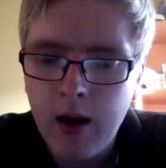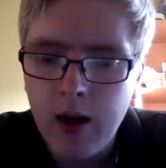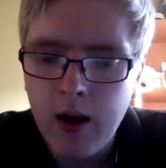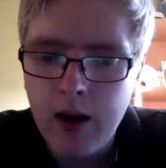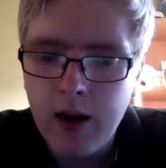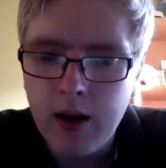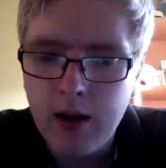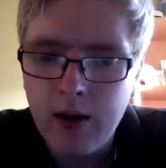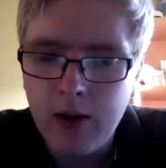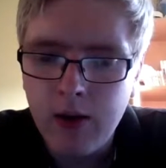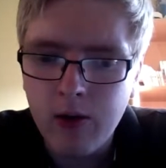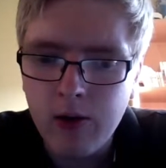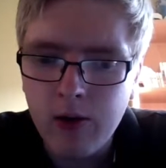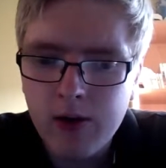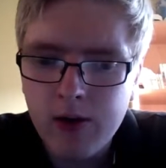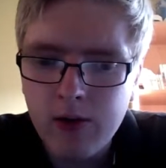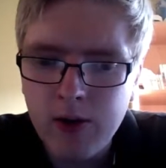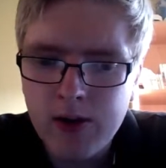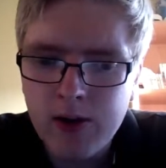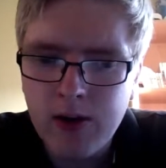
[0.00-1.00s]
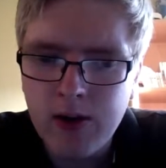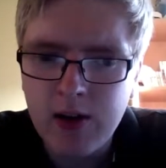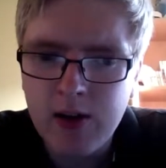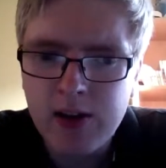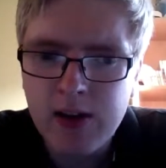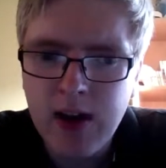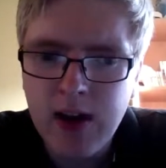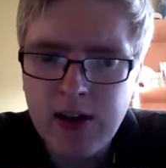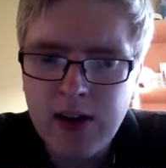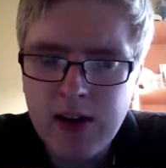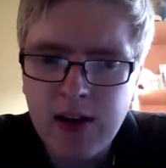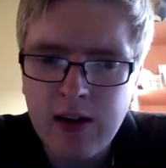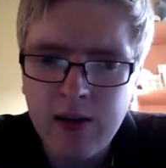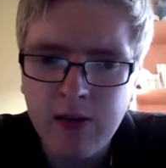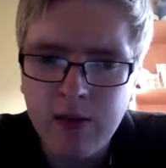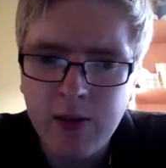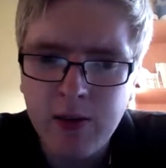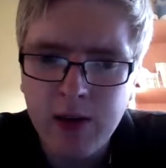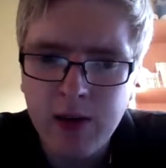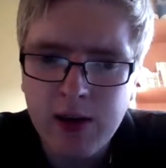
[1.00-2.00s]
not so much the necessity of
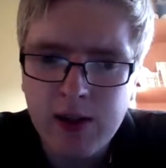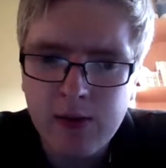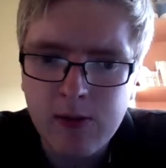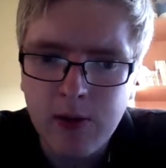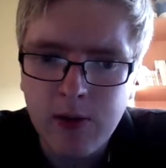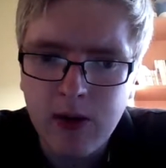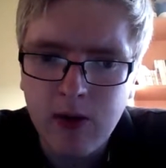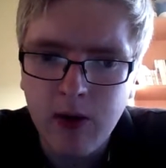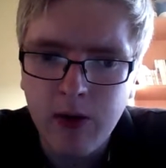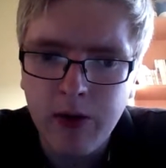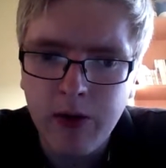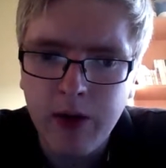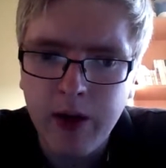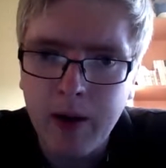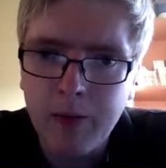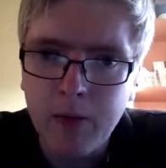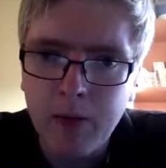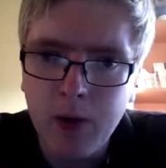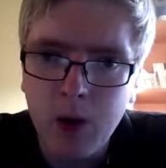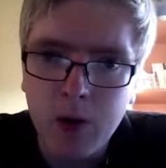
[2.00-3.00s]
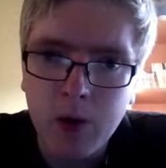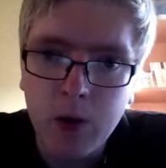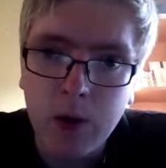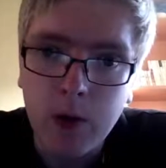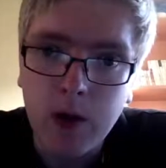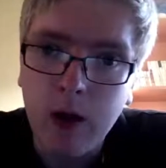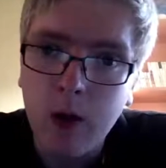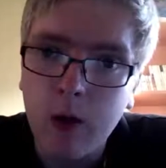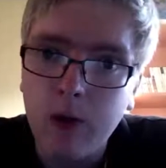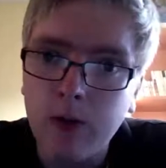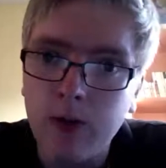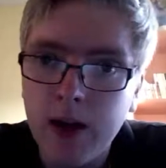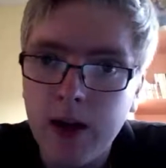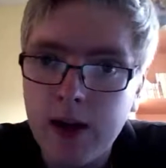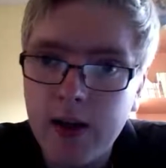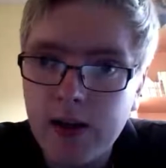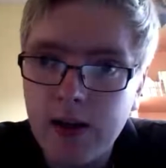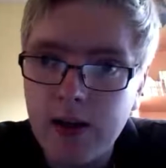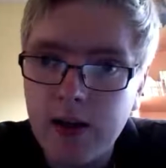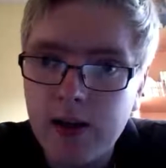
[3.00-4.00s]
the placement, not that I'm not doing it out of
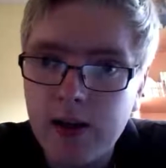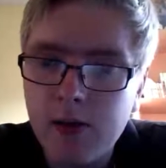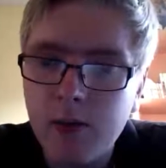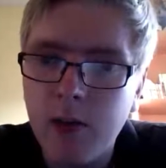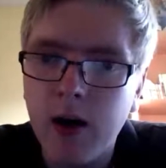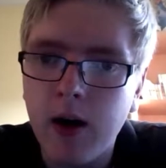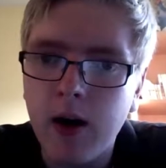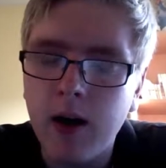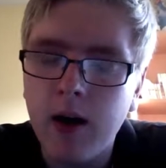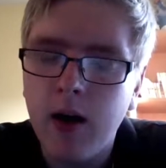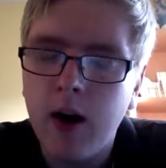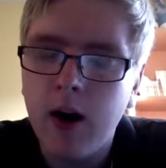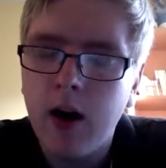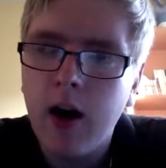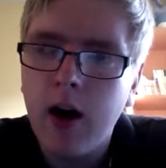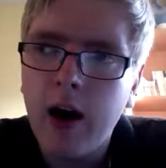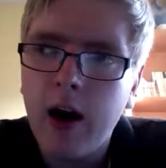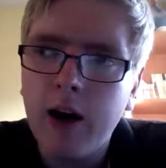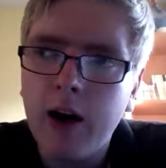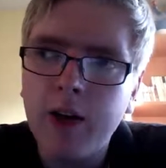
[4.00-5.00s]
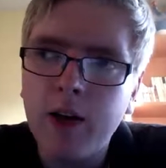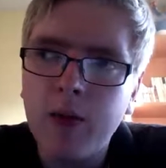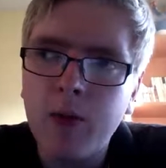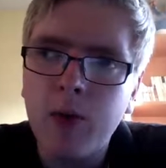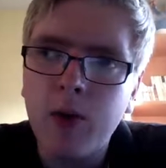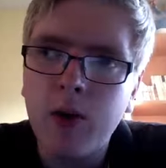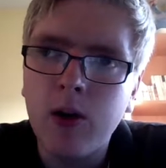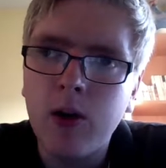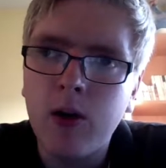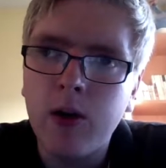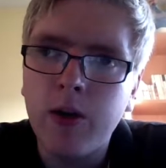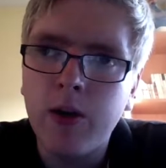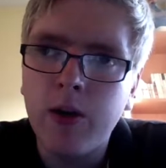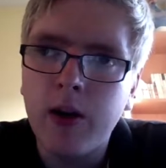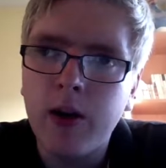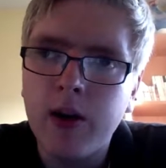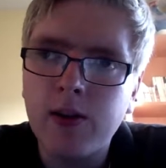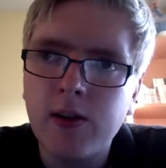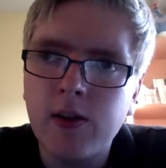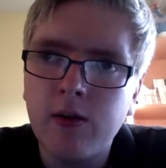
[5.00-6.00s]
laziness, but I think more along the
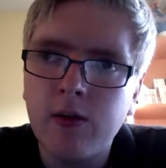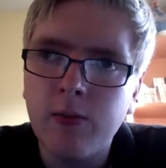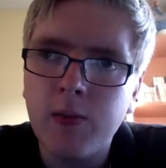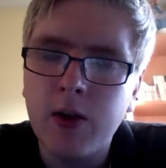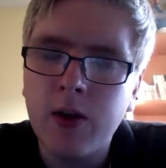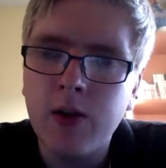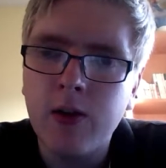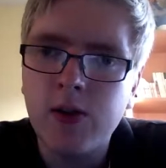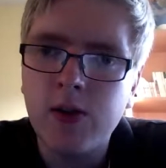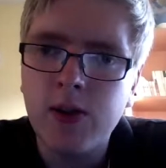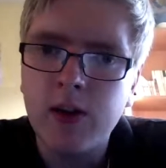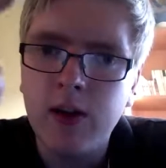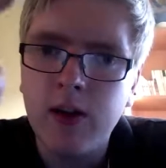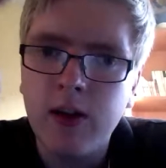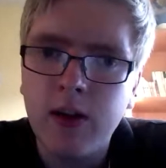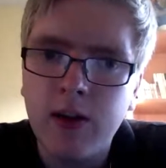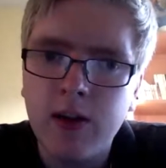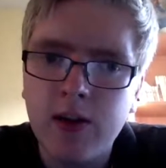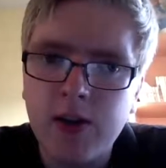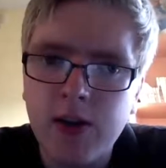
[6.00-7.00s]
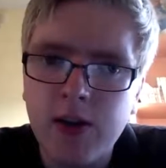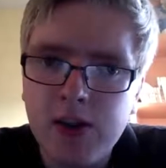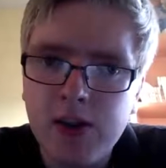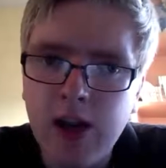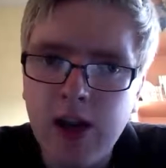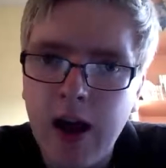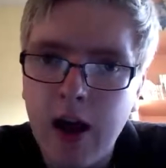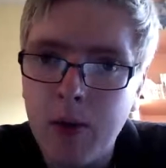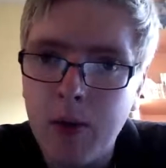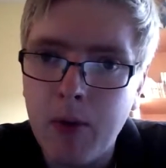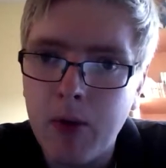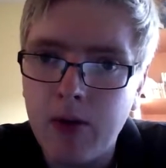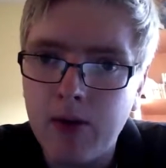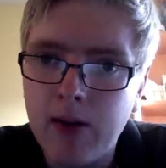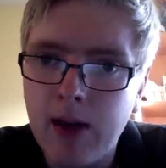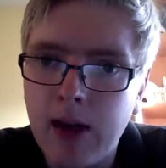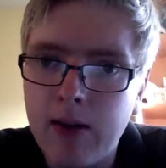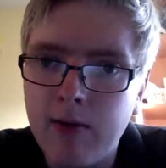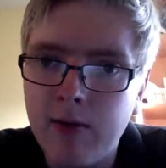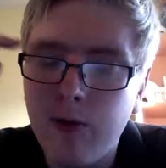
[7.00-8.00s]
lines of because there's a set amount of
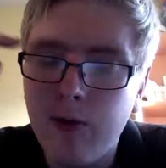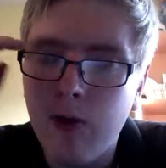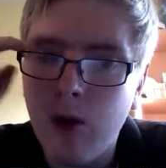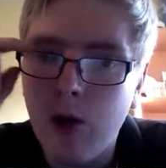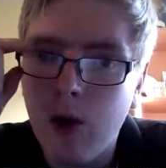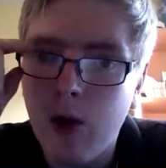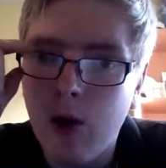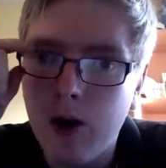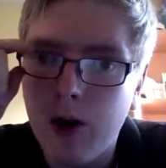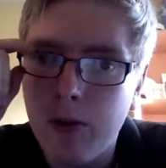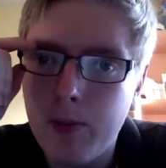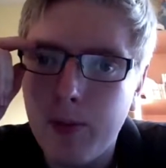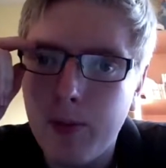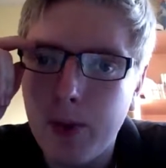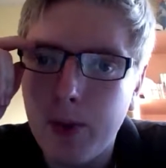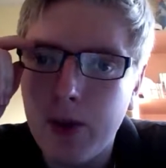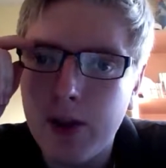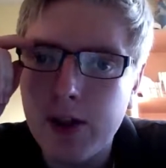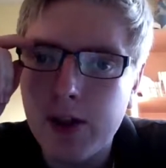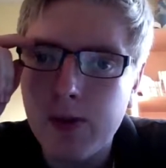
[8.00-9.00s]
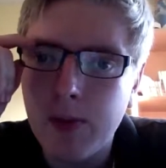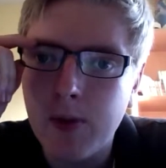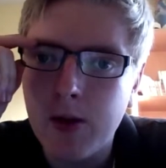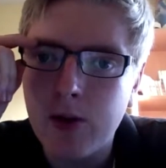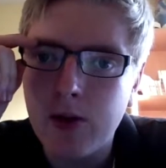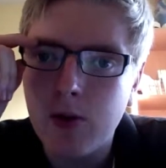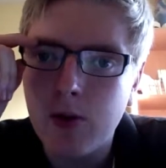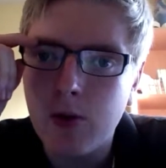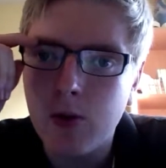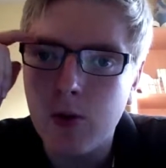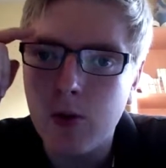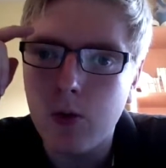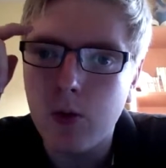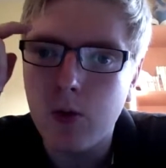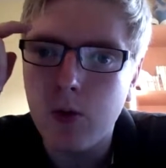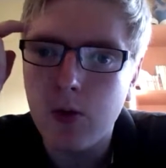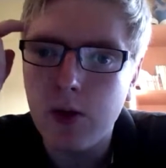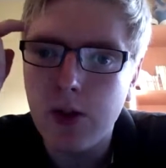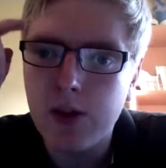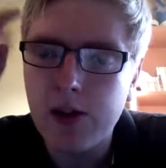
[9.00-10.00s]
time for placement, to
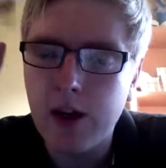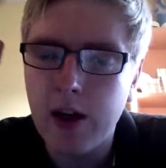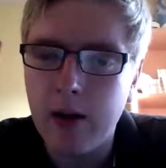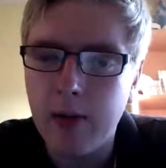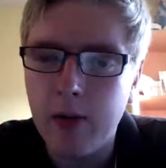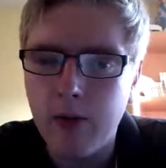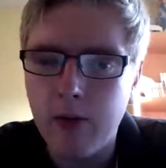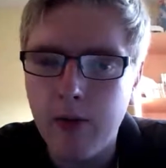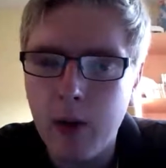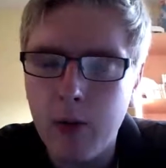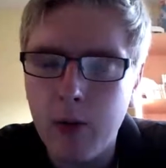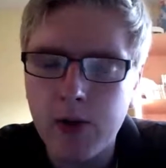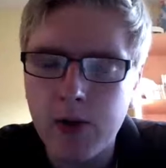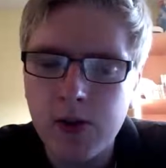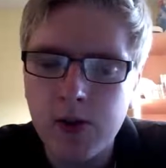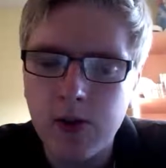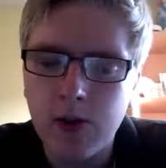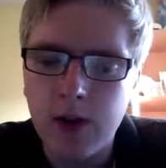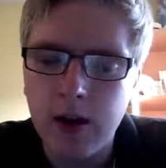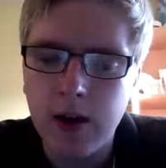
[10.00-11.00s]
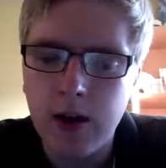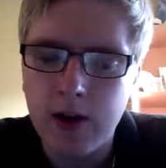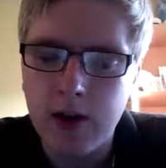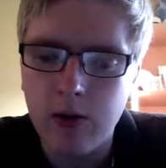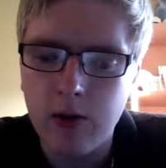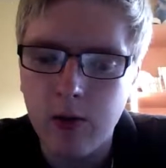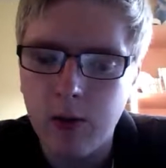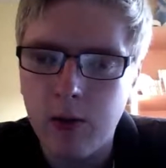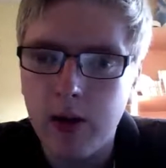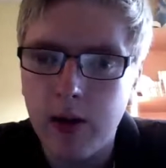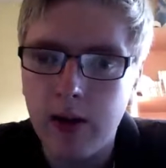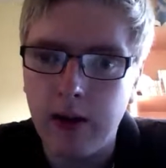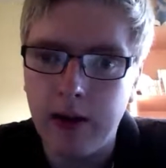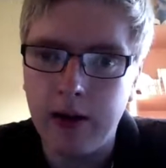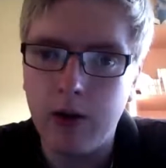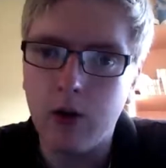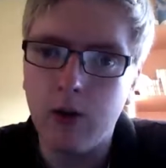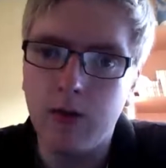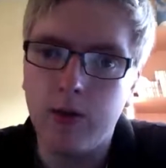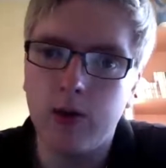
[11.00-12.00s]
a set amount of hours, sorry, I don't want to
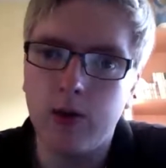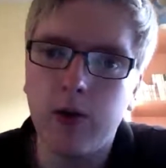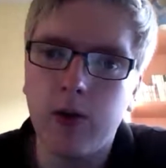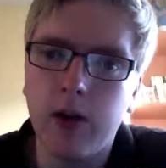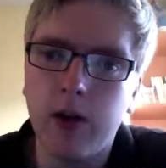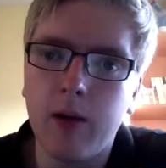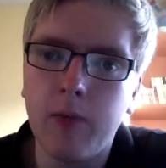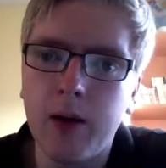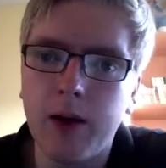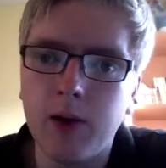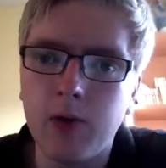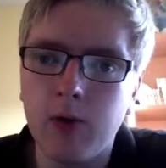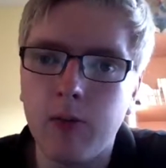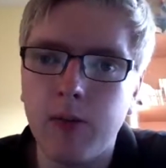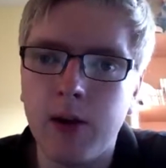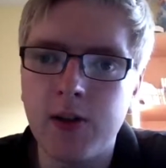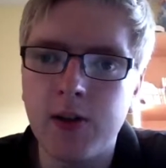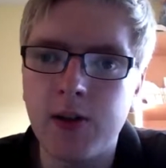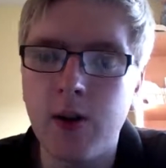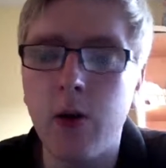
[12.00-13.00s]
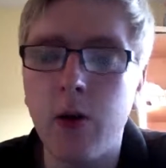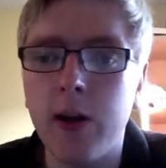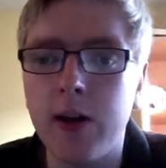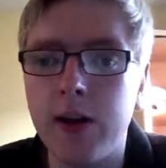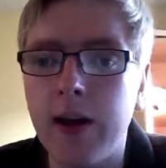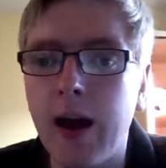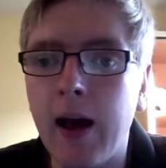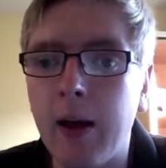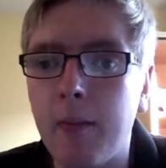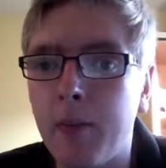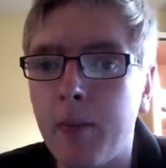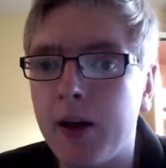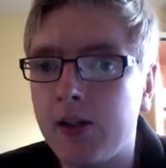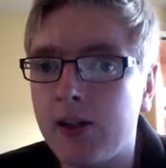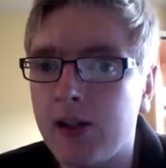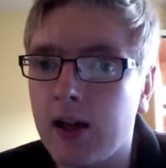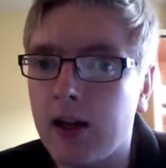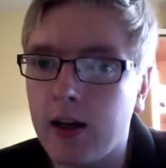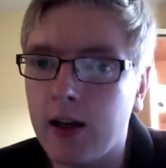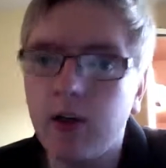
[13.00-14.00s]
like overdo that by too much. I already am by
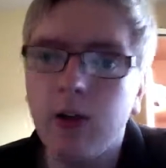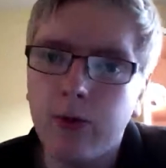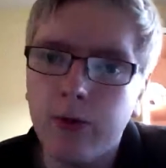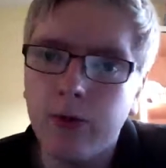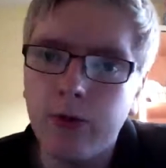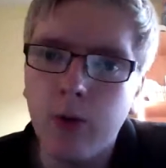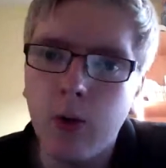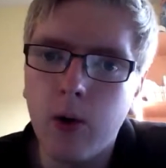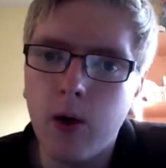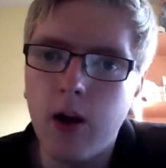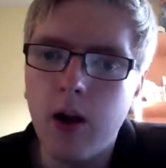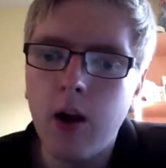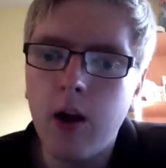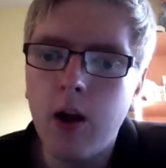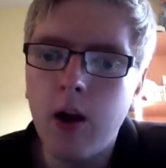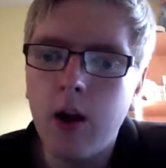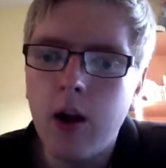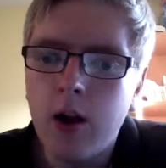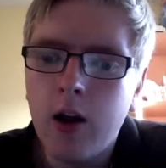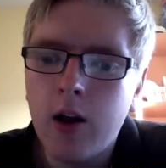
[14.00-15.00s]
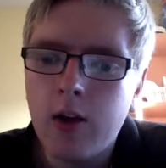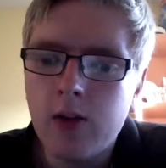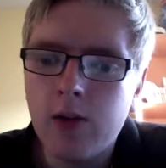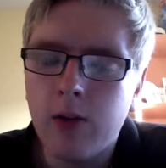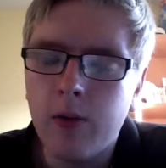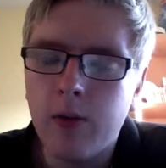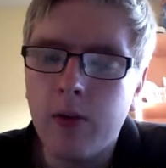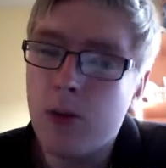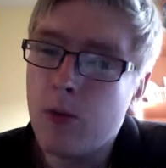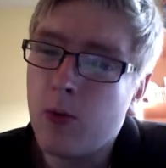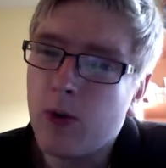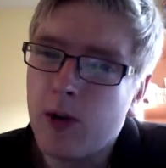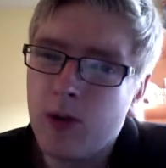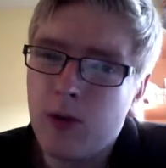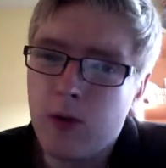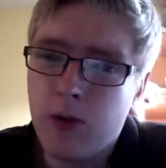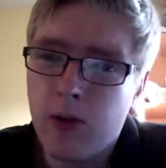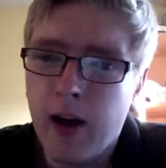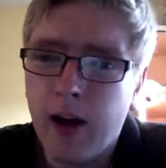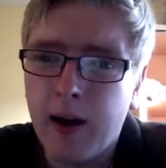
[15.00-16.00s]
staying till 4, so I wouldn't want to
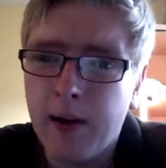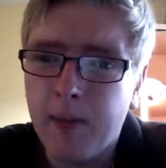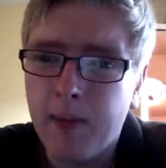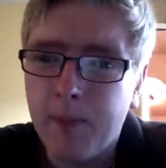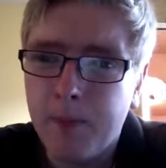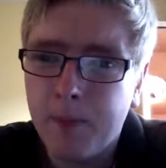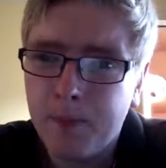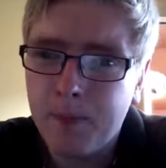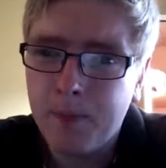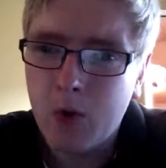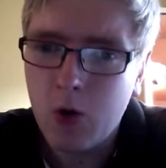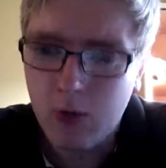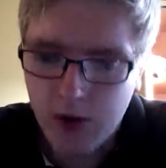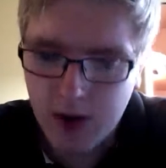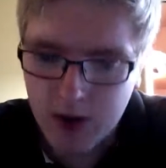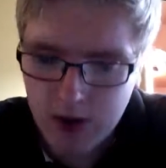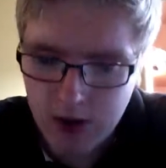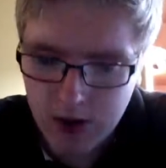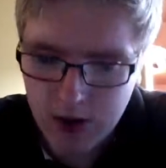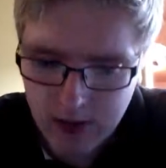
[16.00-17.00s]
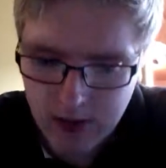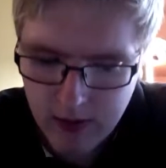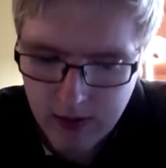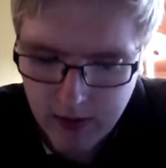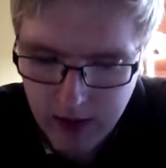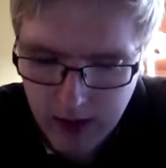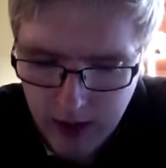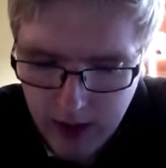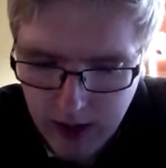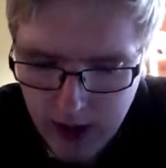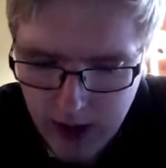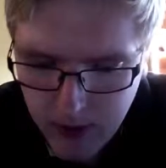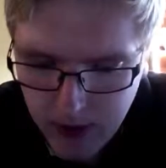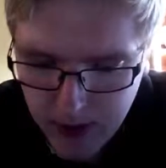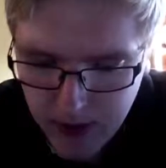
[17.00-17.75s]
do that too much. Anyway,